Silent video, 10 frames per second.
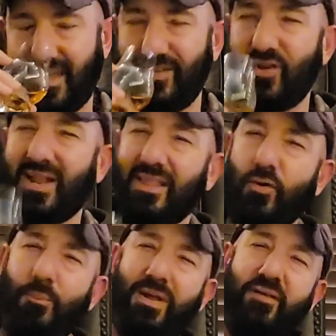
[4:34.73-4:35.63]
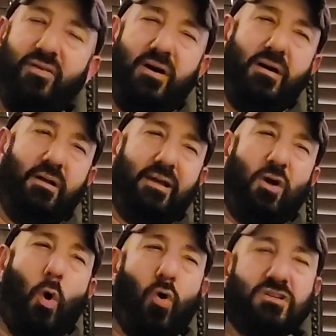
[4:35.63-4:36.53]
and you get a little bit of a like
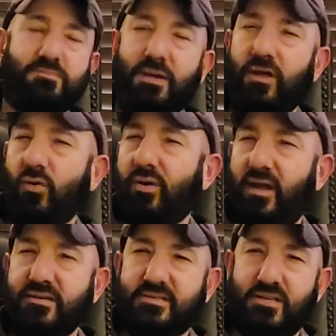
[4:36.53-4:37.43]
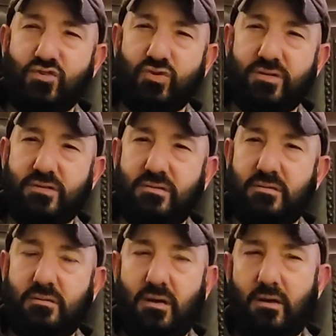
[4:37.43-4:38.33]
orange peel, kind of
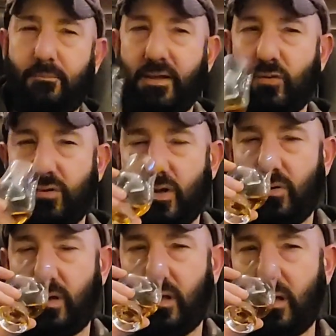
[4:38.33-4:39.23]
citrus peel note,